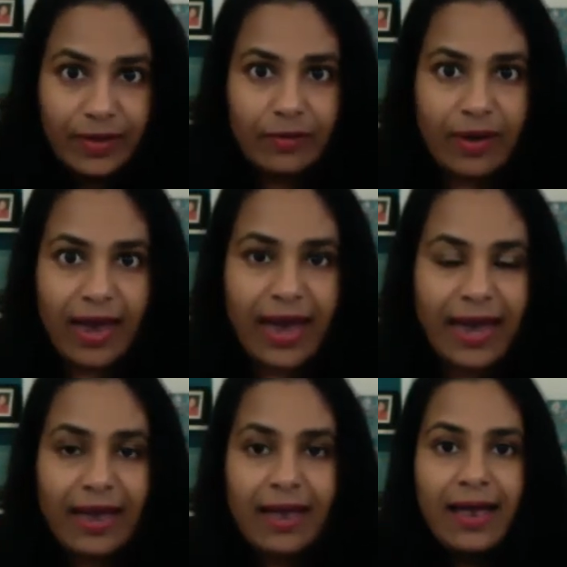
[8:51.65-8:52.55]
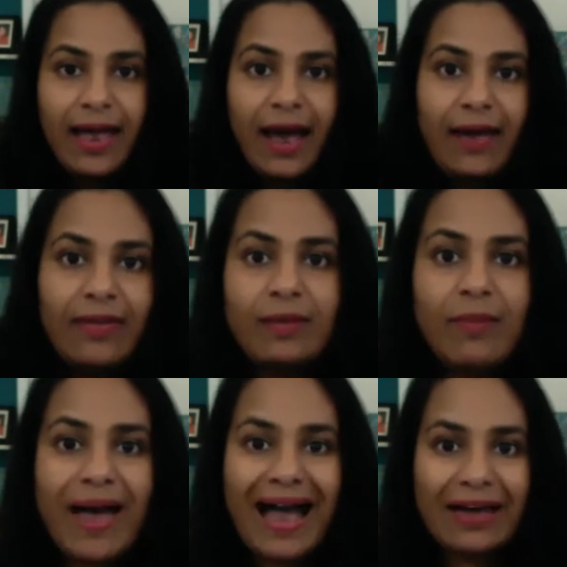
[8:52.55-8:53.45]
okay, and then
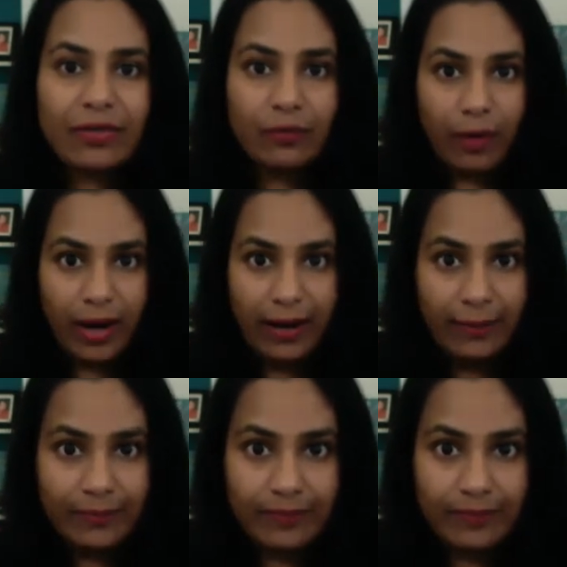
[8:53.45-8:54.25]
back 3,